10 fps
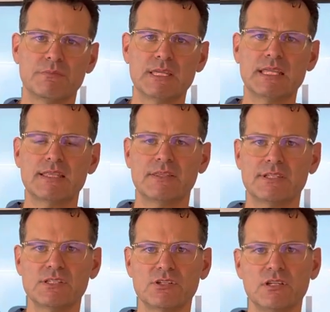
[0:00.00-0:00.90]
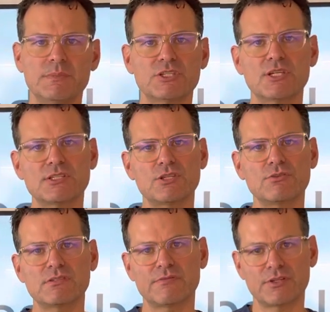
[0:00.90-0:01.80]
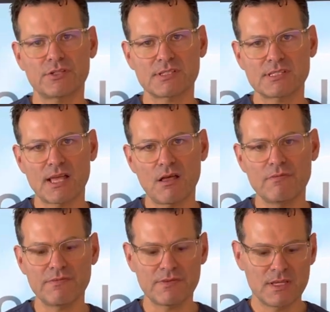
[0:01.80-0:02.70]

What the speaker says: meaning that this is going to be just used for yourself.